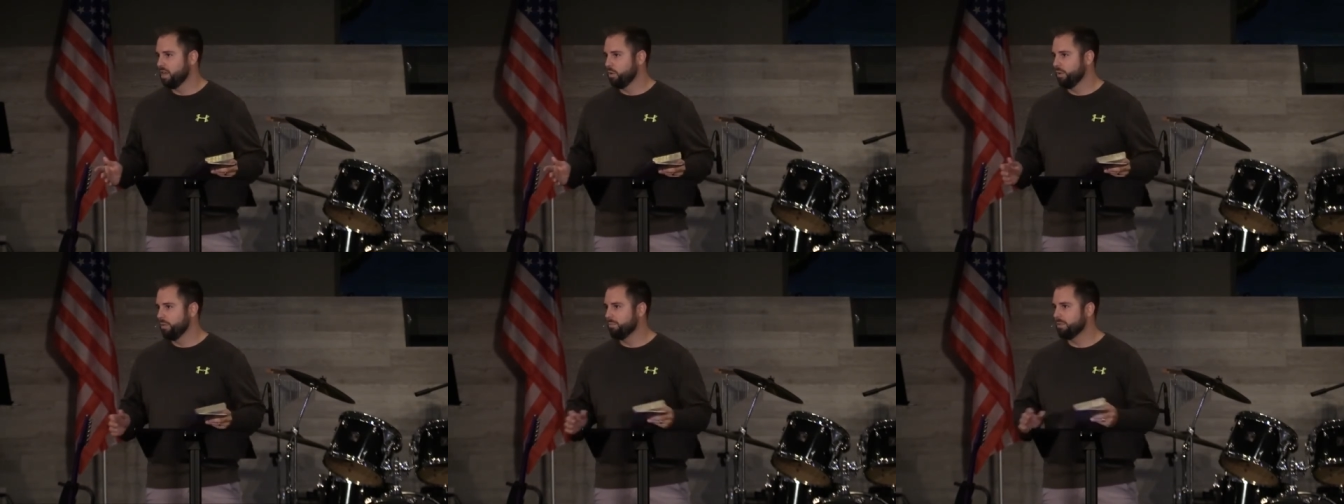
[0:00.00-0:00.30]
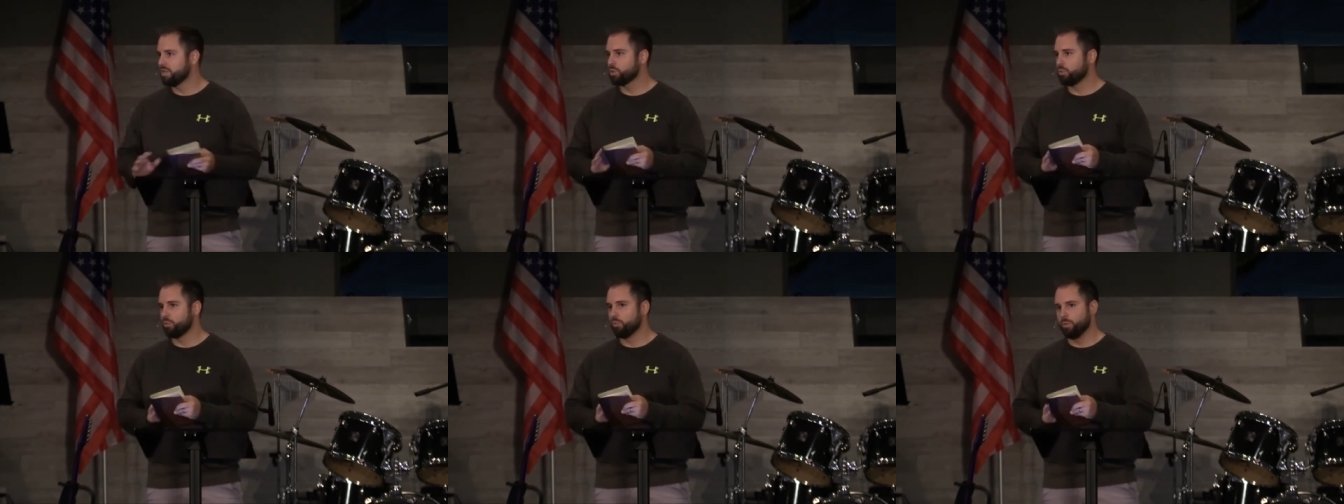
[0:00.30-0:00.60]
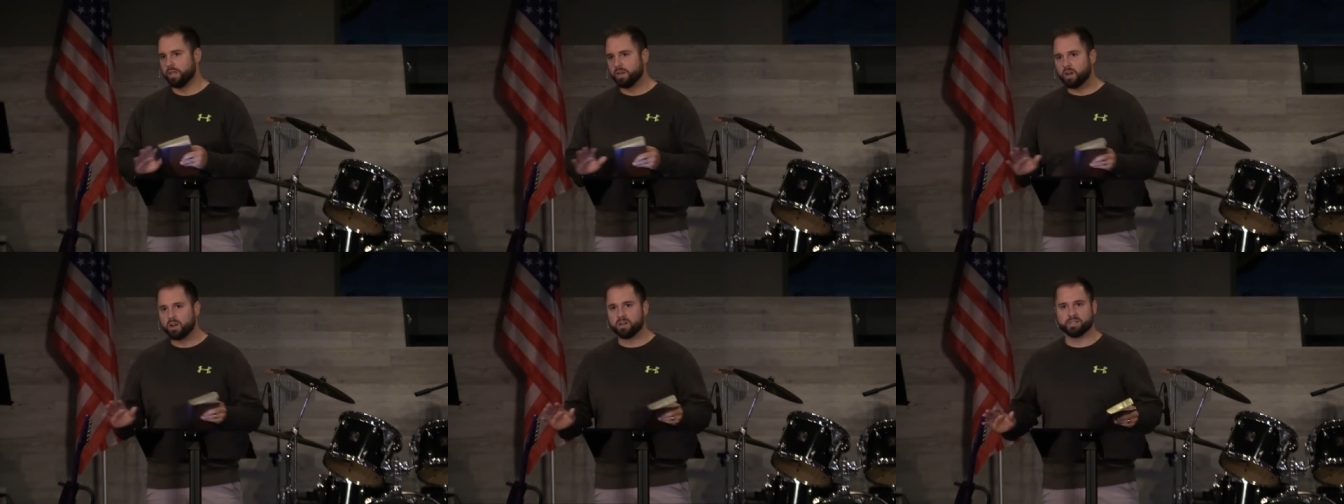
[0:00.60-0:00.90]
We must
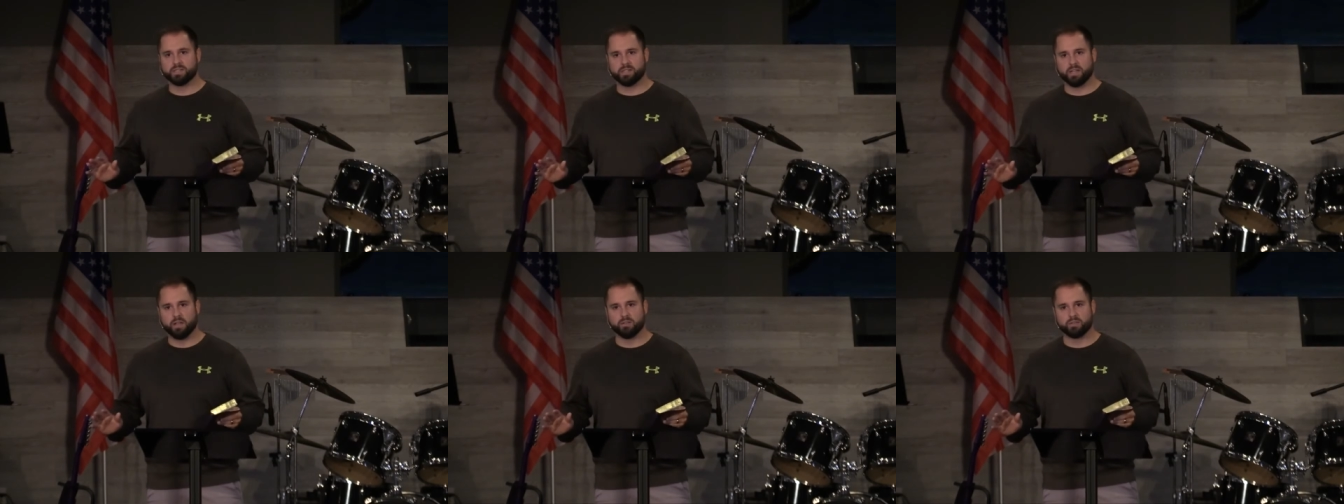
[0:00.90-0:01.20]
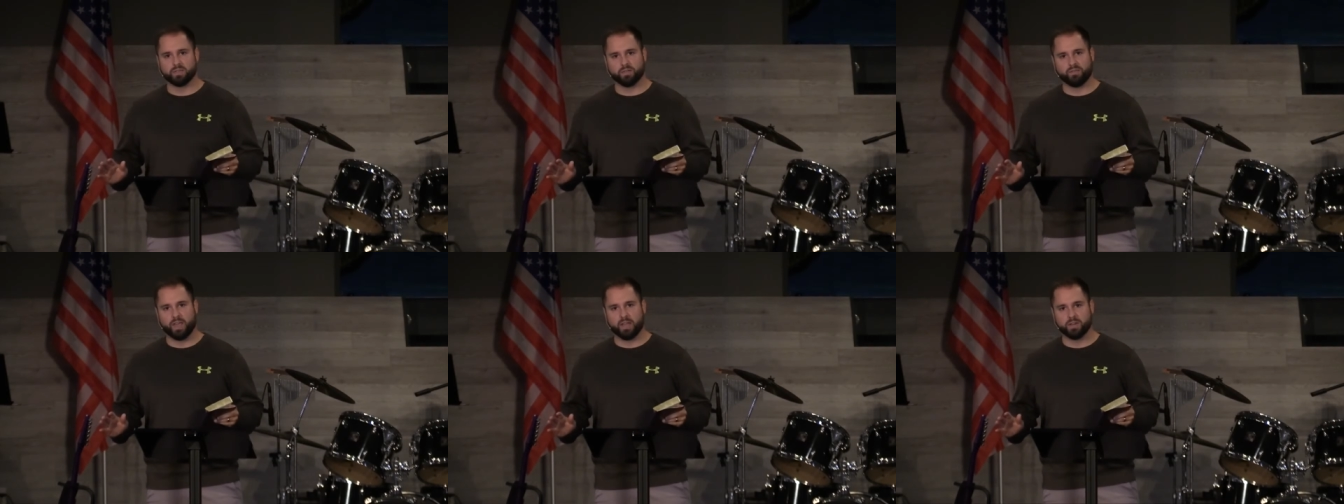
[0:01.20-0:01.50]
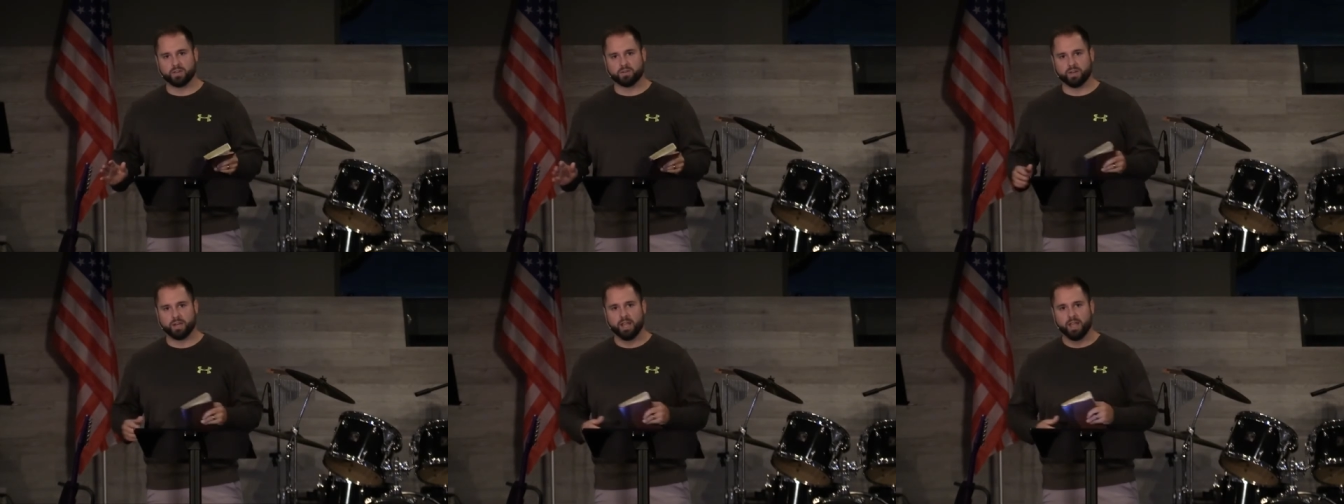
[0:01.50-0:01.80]
rid ourselves of
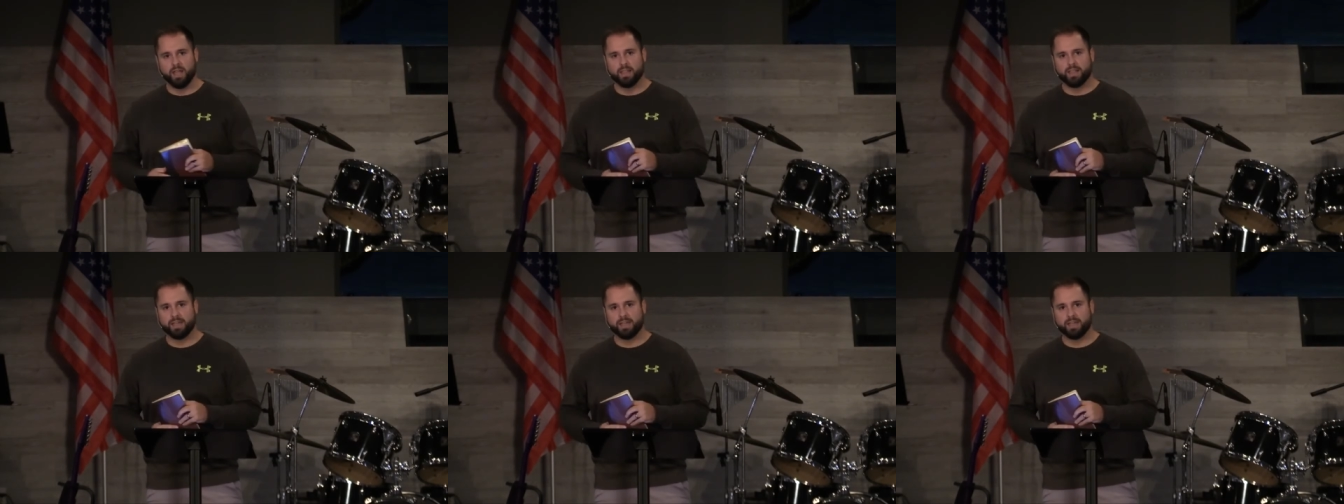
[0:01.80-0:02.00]
hatred.